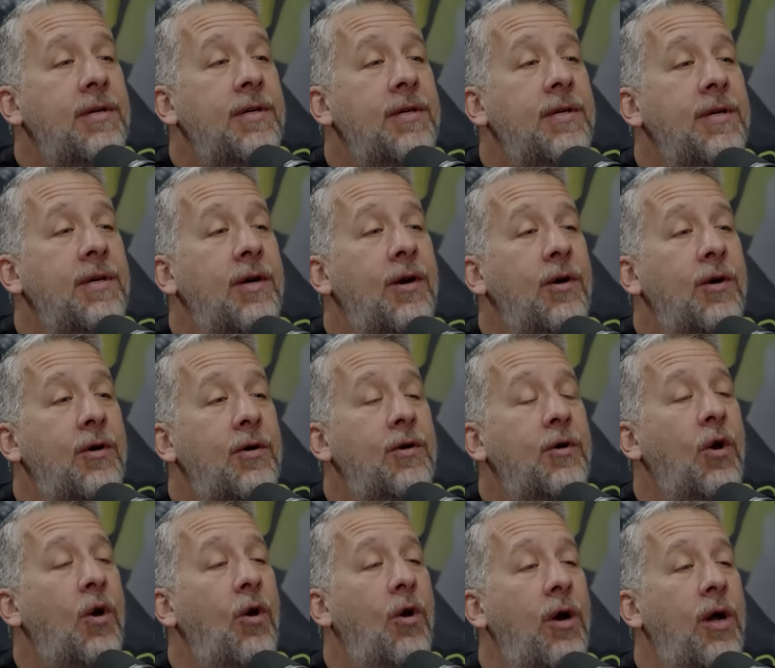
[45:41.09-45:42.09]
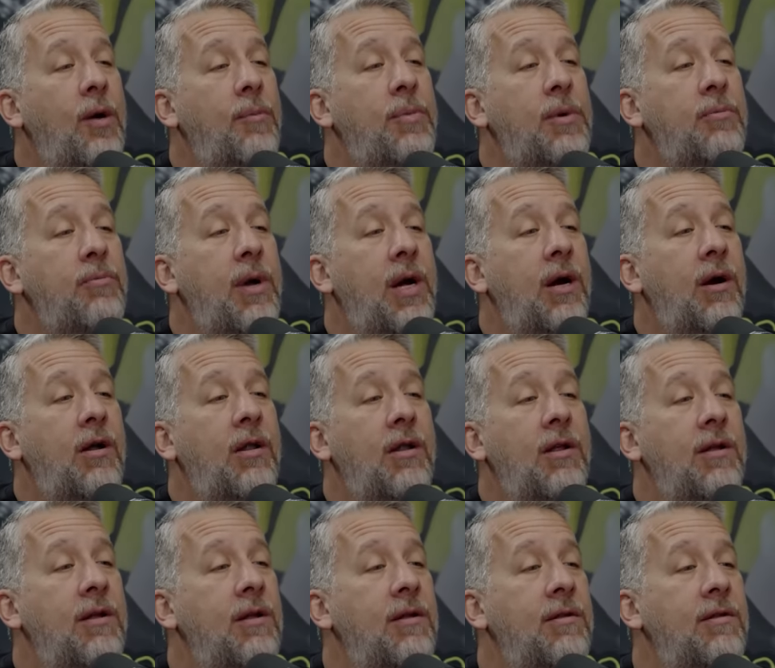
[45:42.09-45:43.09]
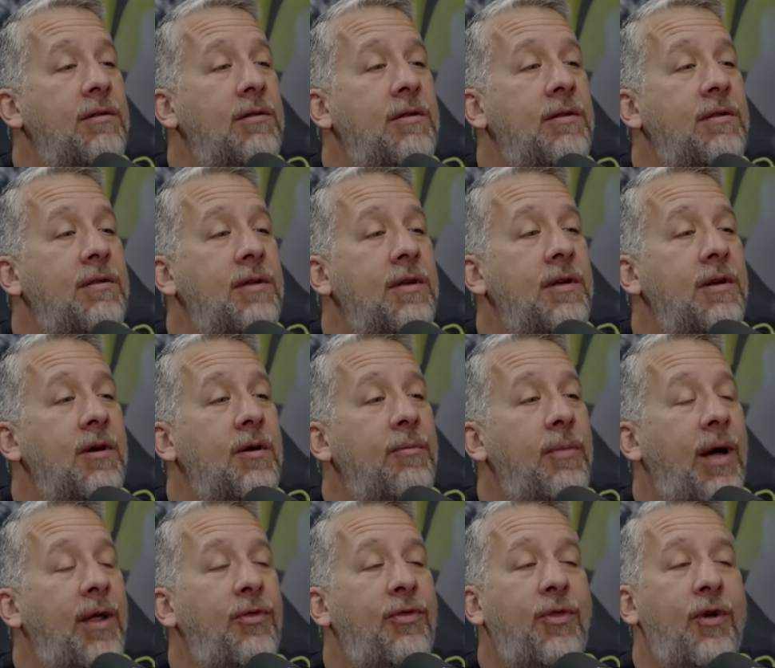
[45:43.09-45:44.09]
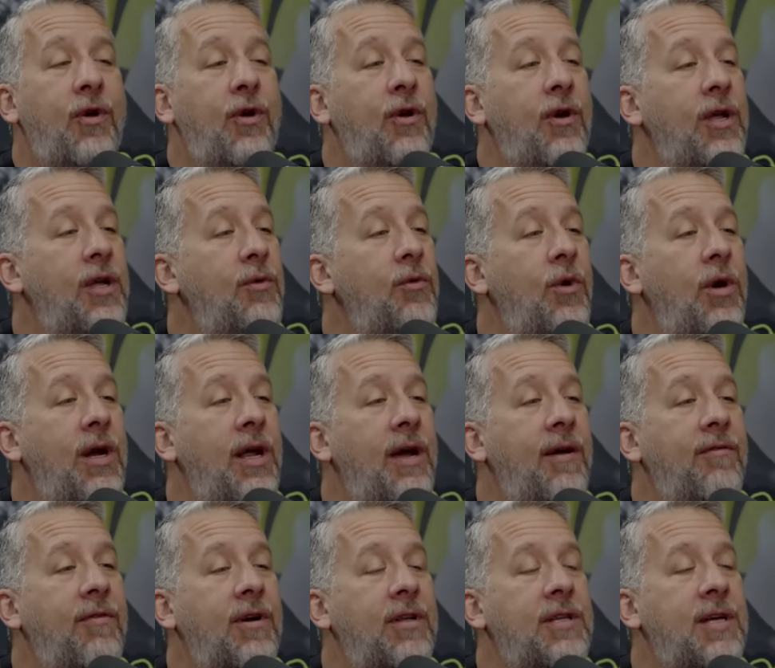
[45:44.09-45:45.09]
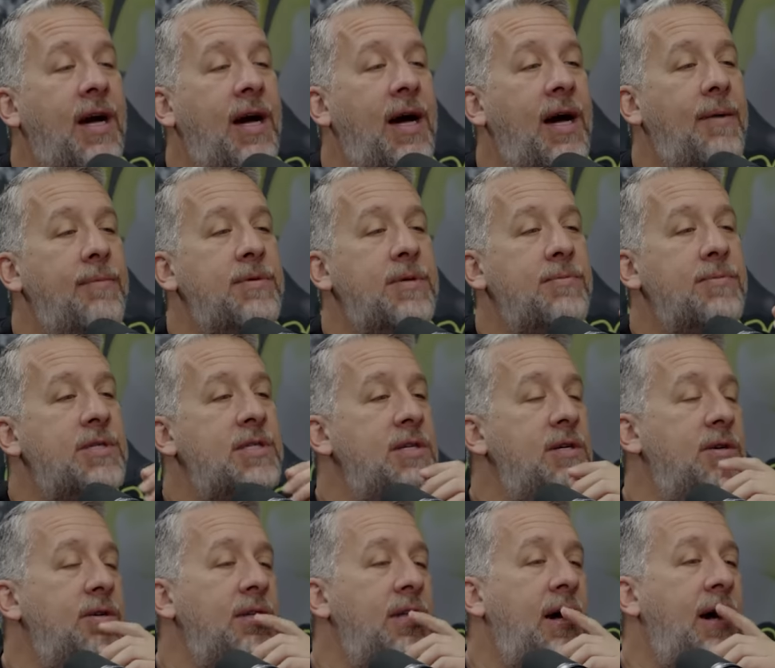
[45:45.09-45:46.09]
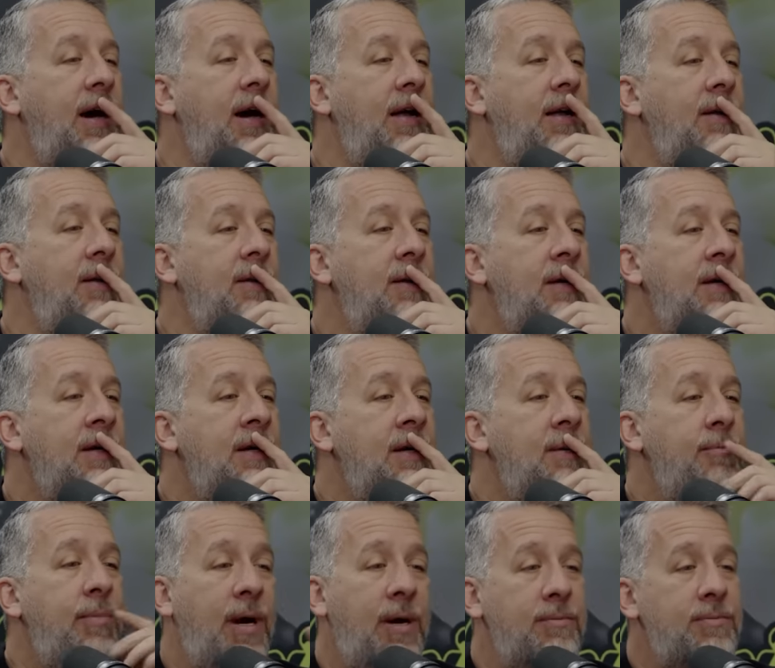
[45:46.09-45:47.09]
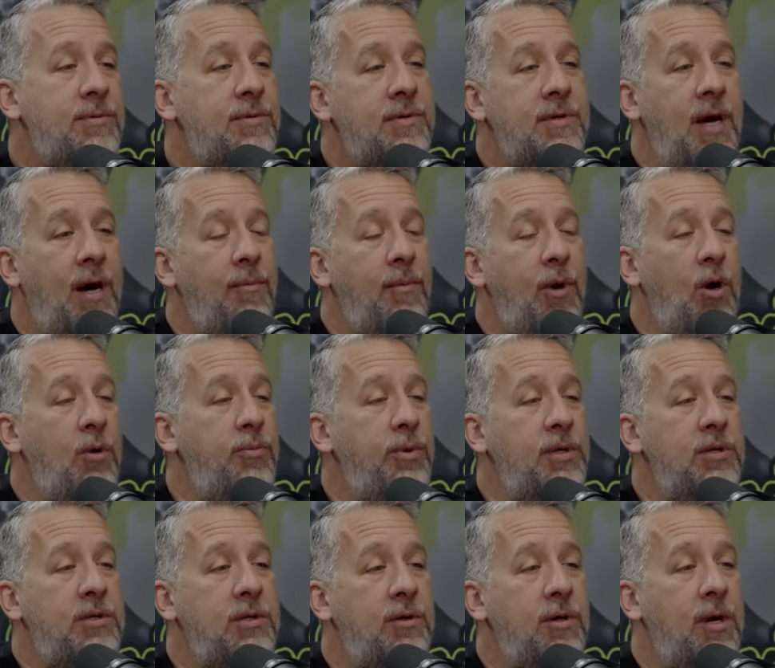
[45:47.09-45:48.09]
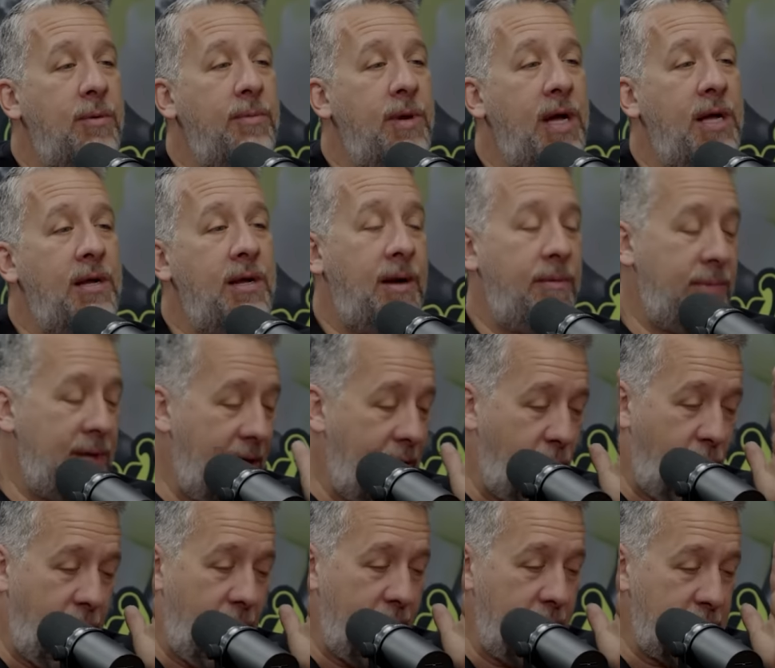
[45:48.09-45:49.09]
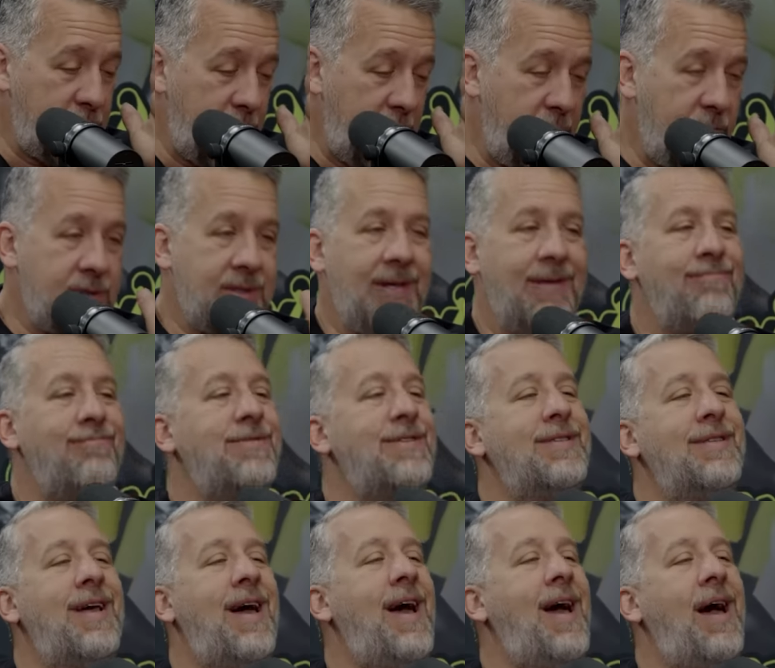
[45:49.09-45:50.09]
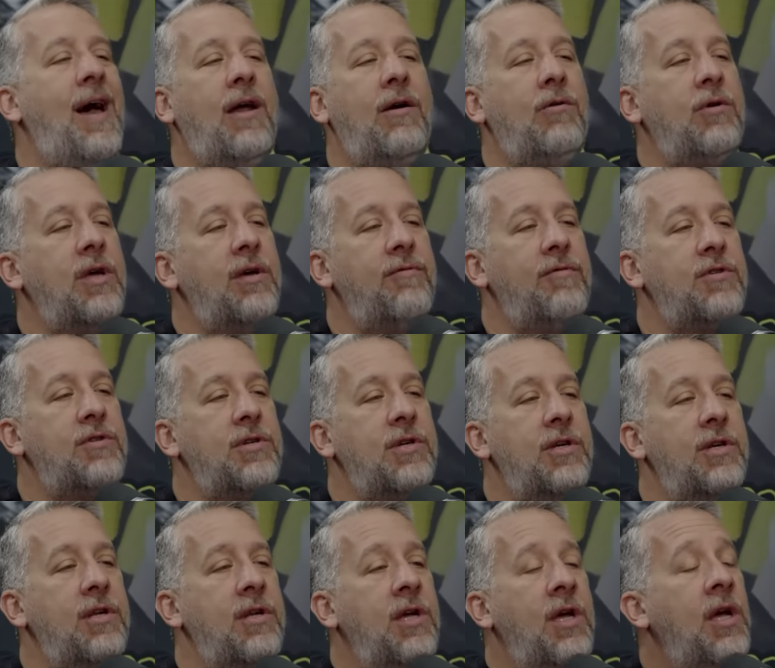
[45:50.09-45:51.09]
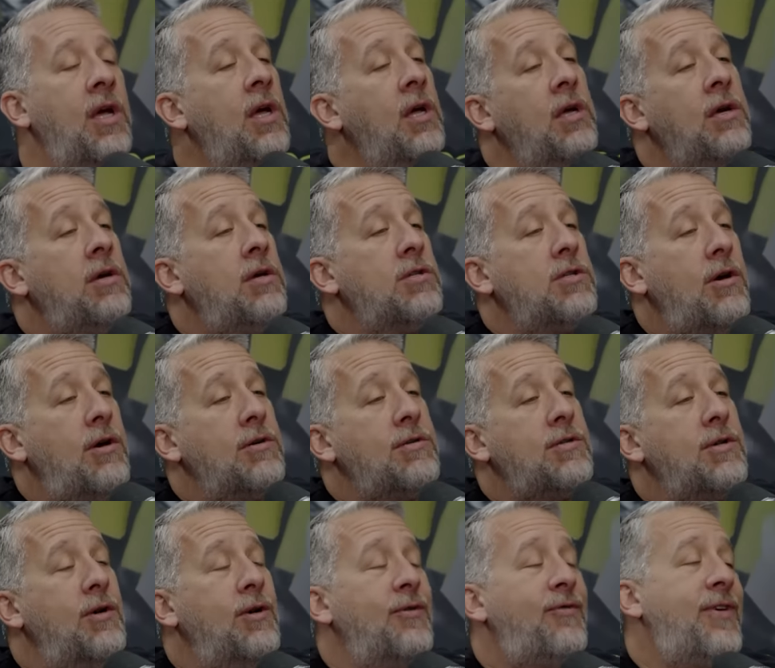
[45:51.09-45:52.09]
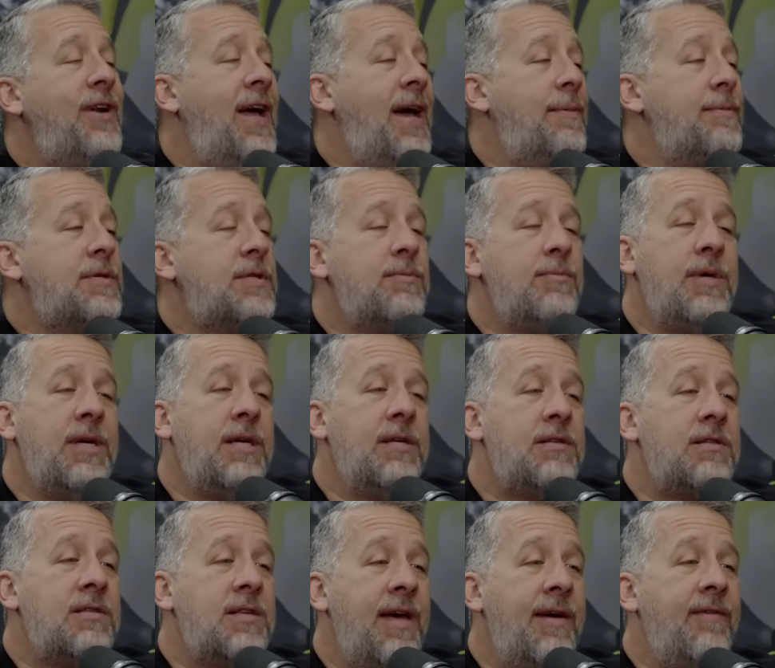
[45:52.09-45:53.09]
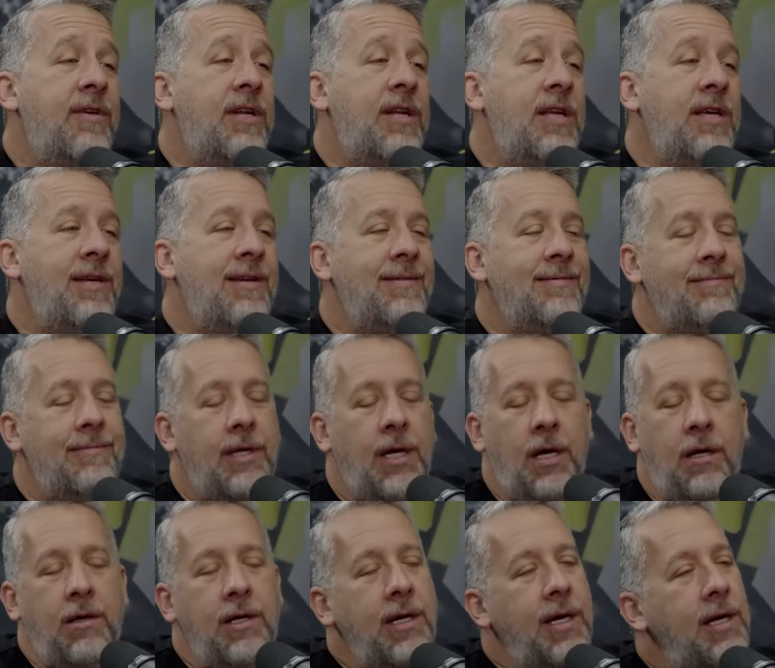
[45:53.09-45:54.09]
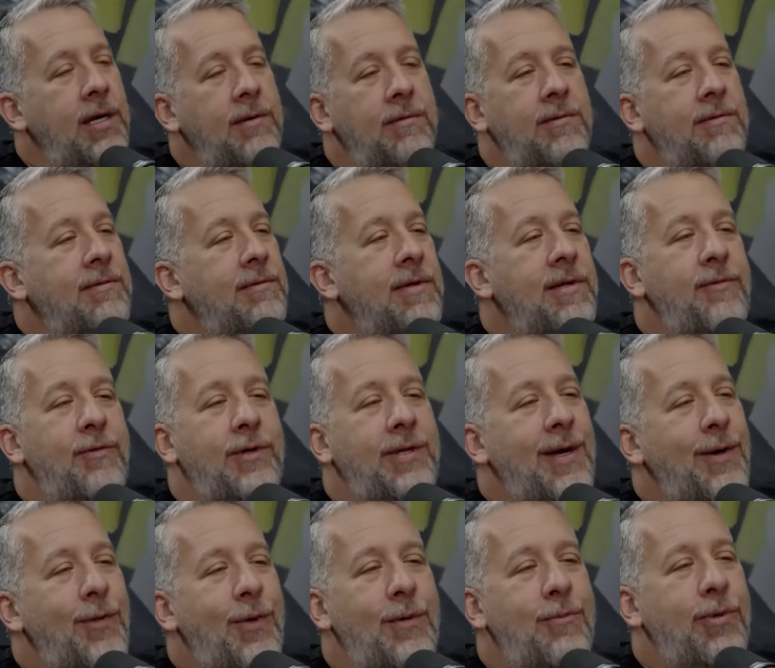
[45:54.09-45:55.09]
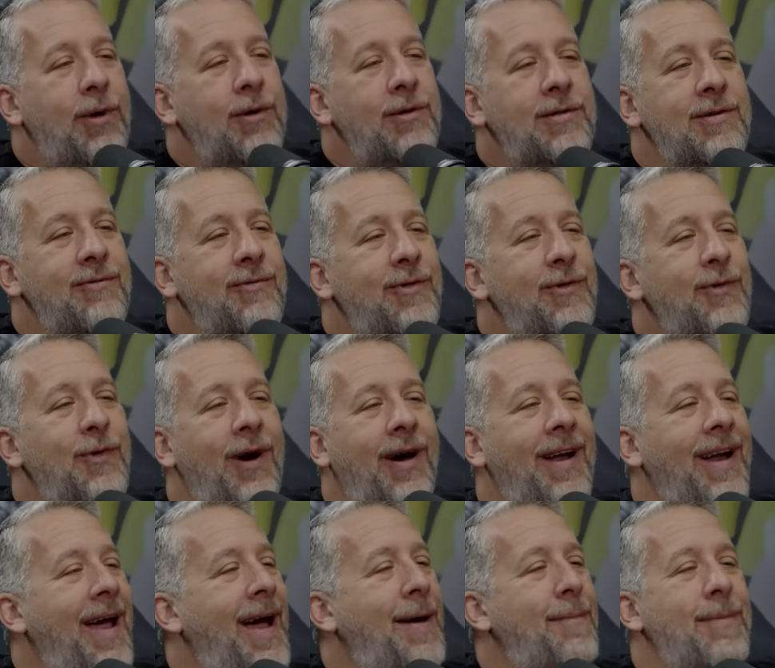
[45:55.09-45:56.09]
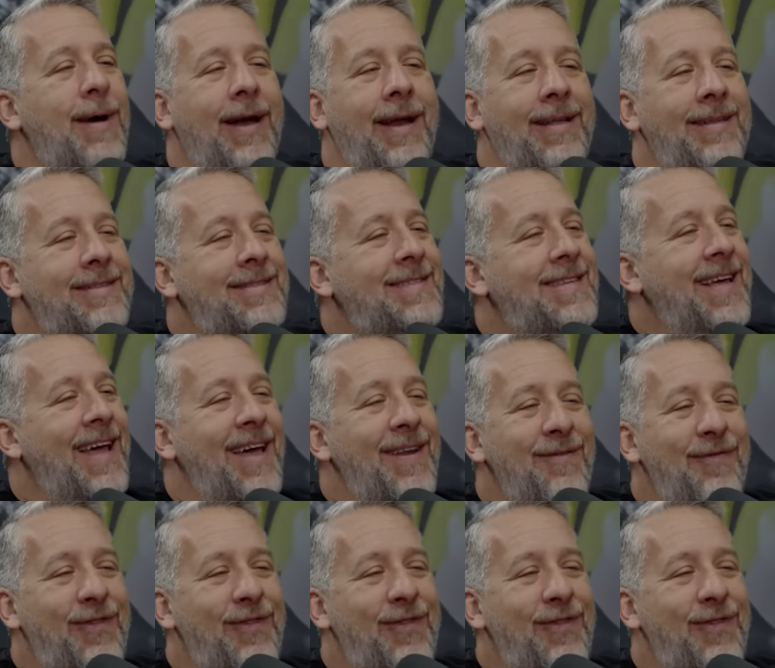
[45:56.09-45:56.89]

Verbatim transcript: You know, right. growing up in Maryland, you know, by 30, whatever tops. I'm still not, but I'm I'm open to it. I'm not I'm not one of those people. It's like nah, I don't give a shit. Right. Because also, if it happens to me at 70, I only got to live with that one person for Absolutely. what? How 10,